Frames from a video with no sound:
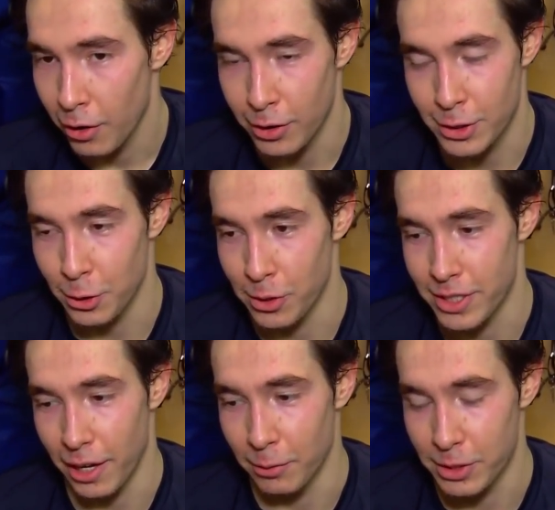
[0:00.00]
I was so
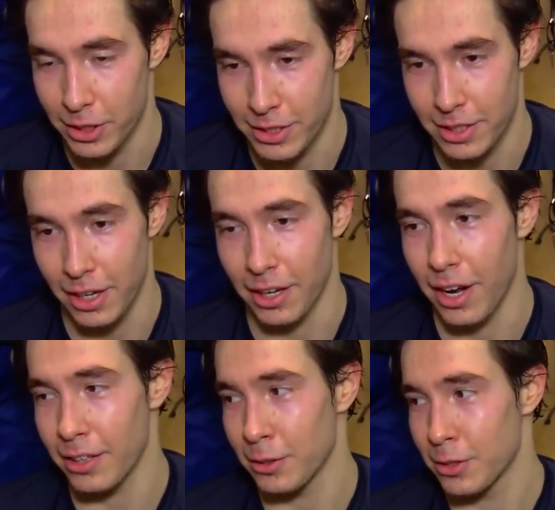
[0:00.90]
excited. We just
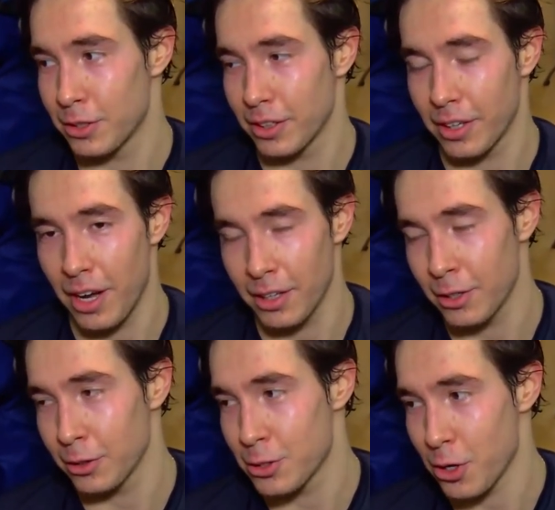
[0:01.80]
got
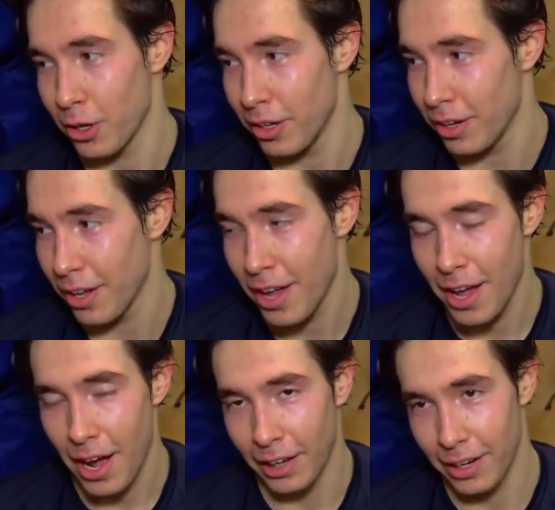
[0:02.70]
into Toronto.
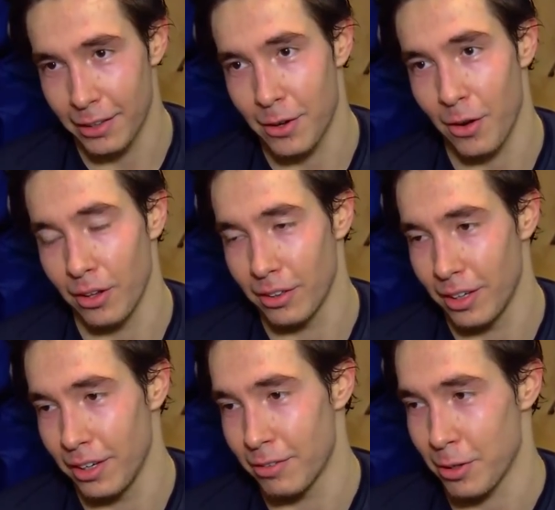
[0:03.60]
I got
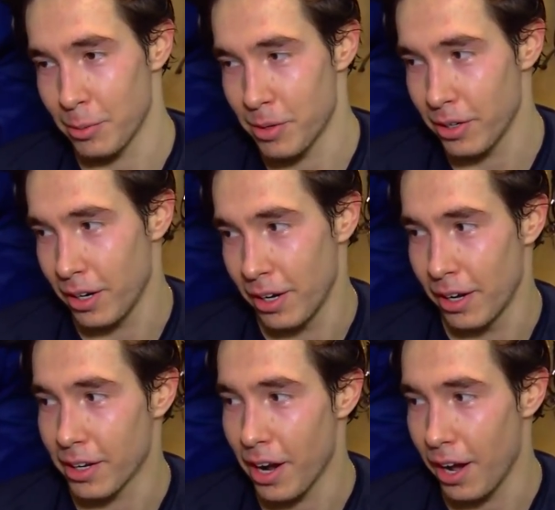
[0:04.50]
called from
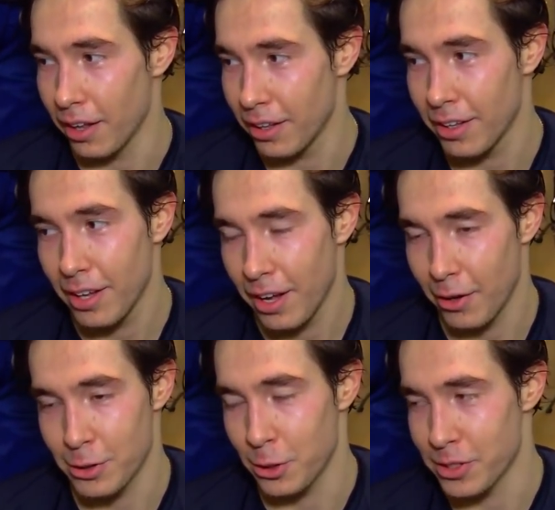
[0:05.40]
Kyle.
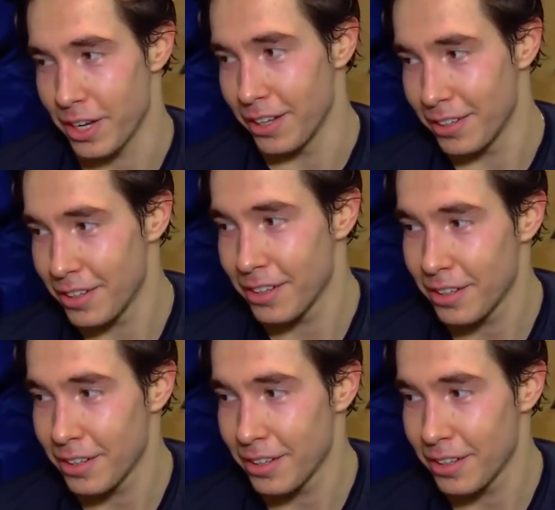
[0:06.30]
I was so excited.